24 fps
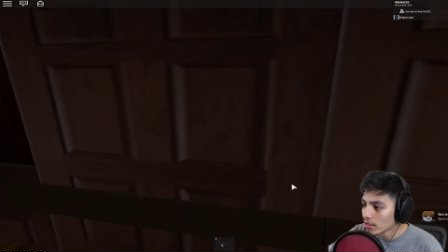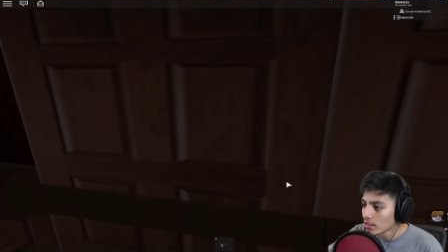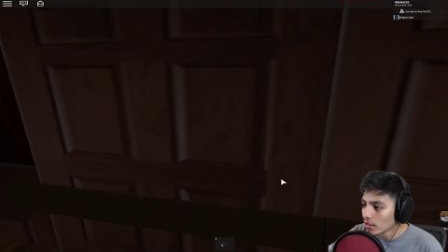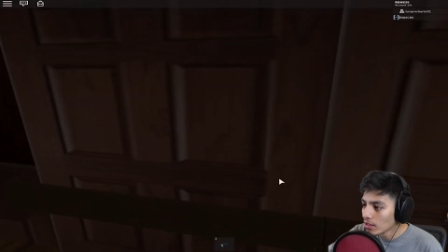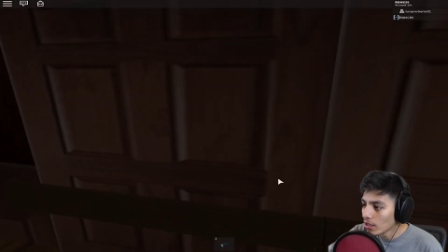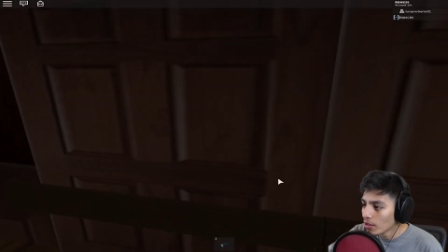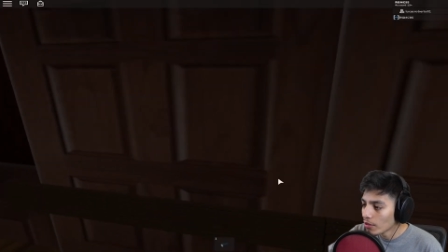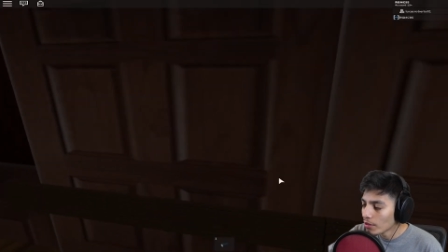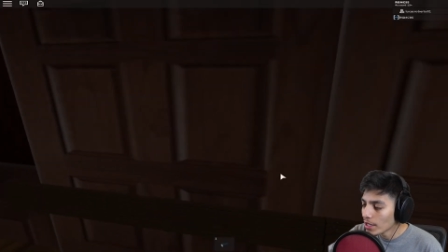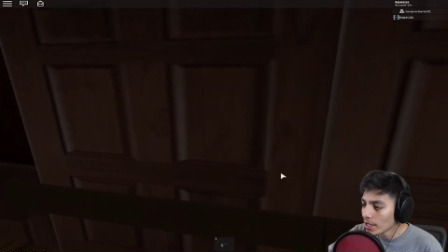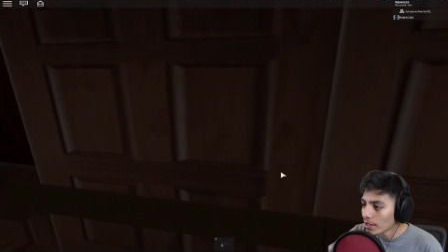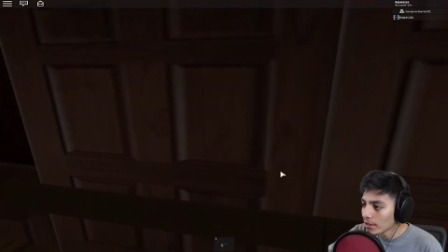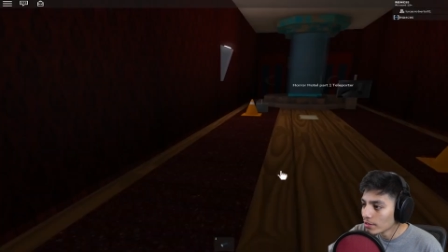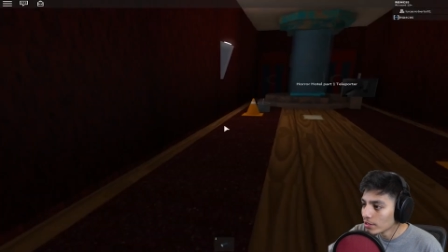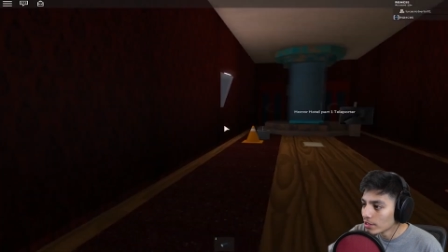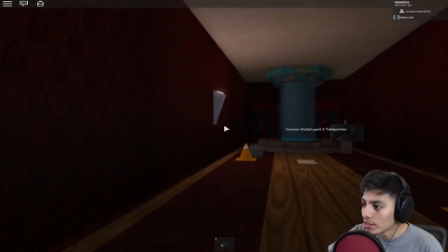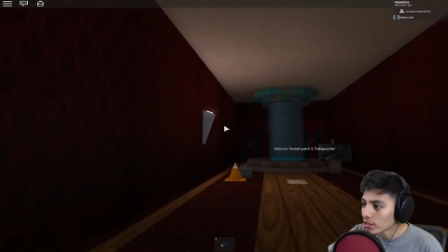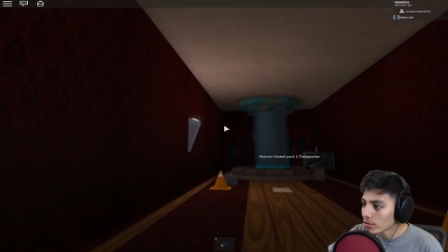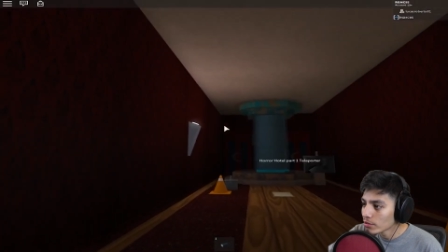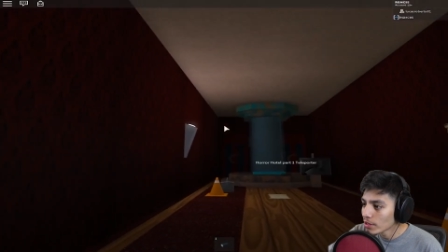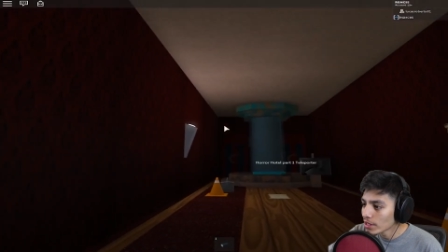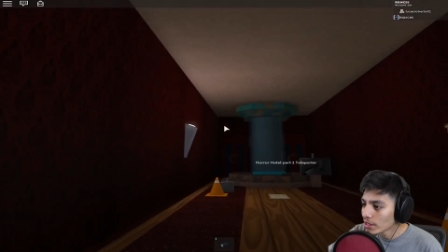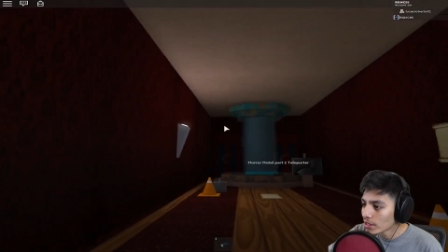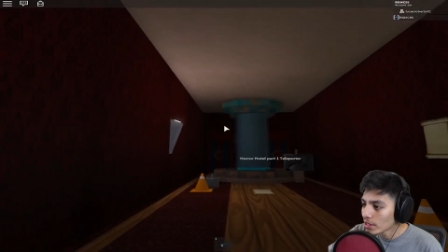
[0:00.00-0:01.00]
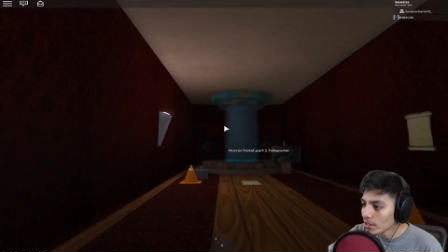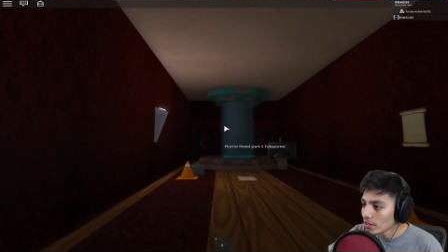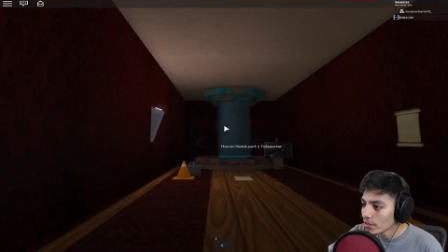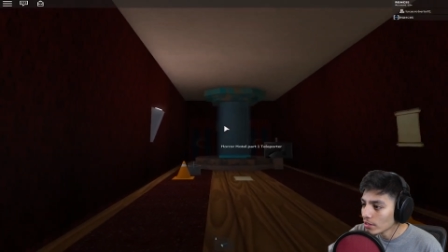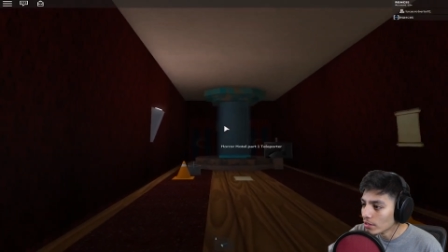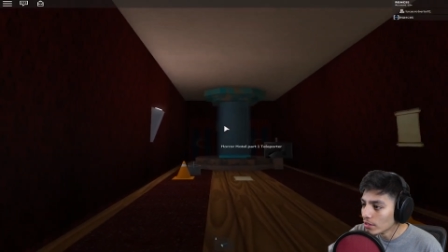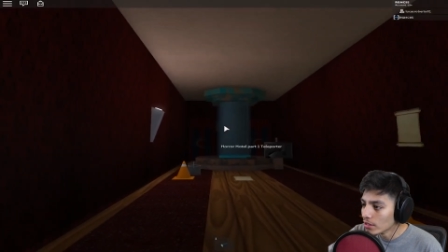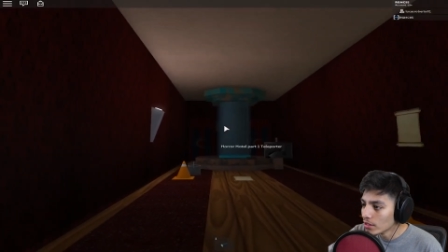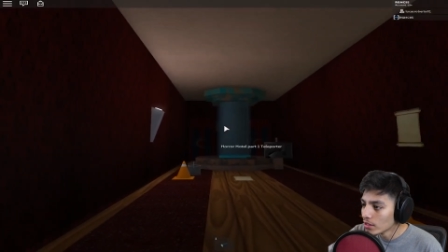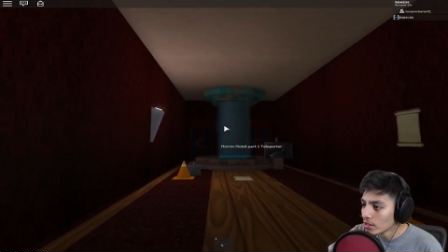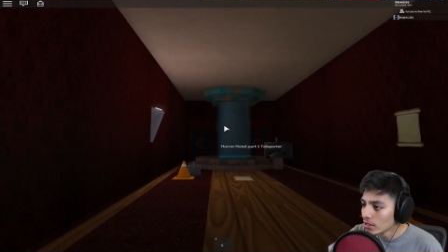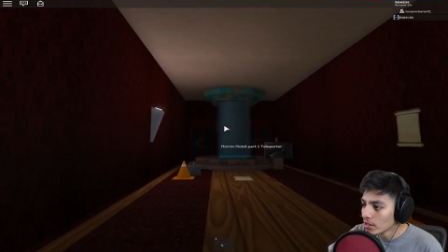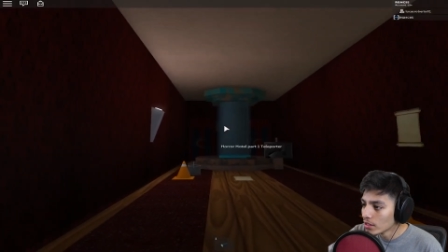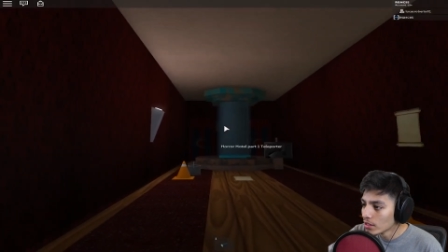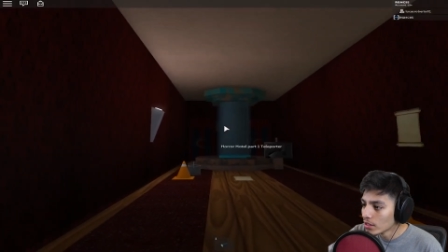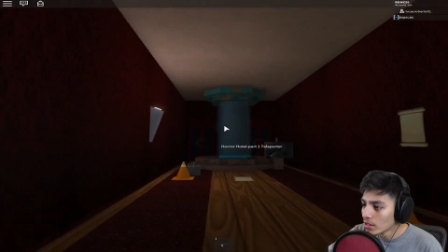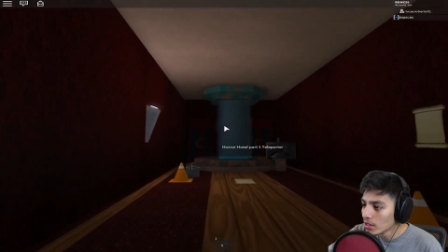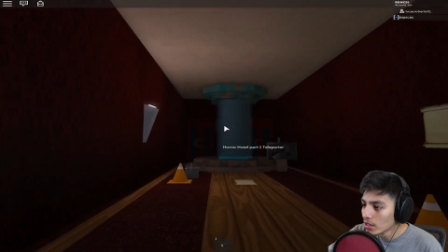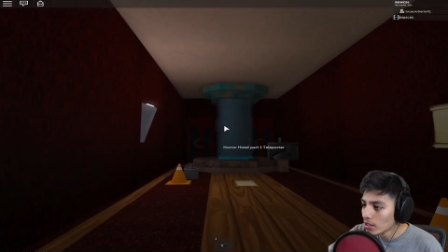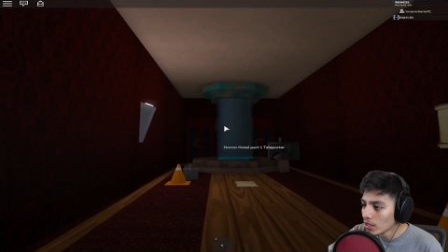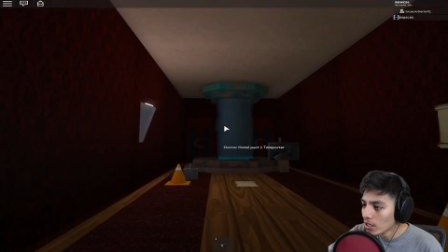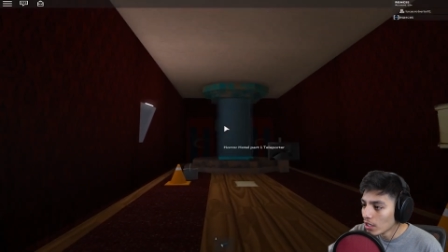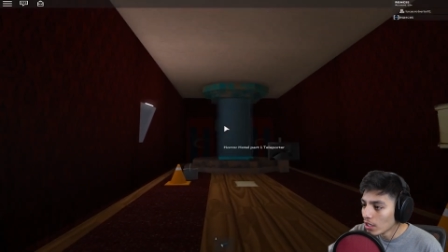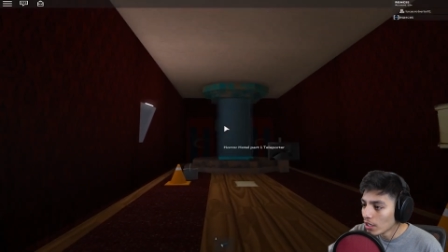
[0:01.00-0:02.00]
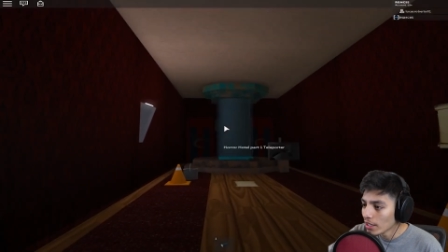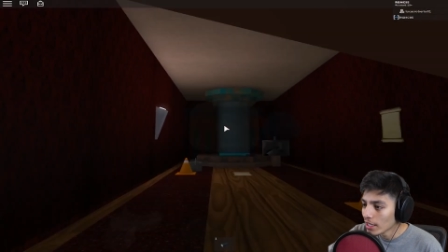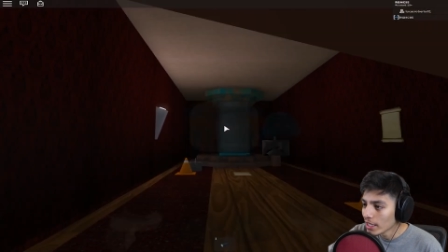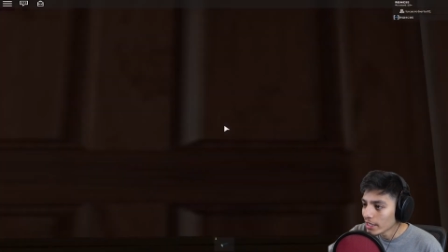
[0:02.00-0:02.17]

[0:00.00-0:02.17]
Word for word: Oh, wait, we just went through. Oh,